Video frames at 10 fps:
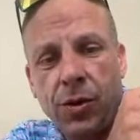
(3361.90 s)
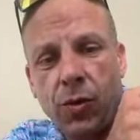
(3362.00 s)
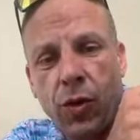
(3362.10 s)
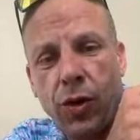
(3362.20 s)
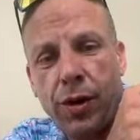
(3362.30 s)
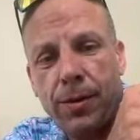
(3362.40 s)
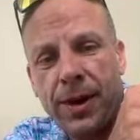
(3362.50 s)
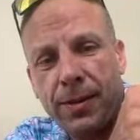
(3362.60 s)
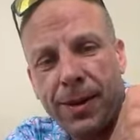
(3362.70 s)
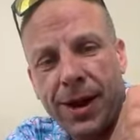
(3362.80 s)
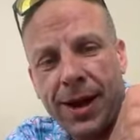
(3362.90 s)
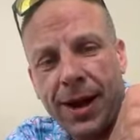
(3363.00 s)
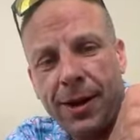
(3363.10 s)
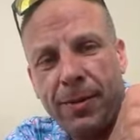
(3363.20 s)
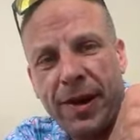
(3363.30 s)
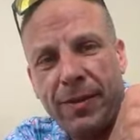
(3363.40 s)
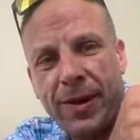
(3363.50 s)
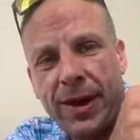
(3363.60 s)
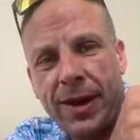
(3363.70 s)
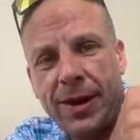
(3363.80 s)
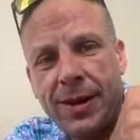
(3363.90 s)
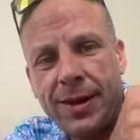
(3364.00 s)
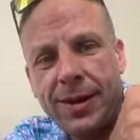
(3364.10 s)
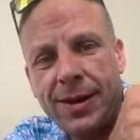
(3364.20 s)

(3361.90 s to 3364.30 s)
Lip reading: It's a little warm in my Airbnb.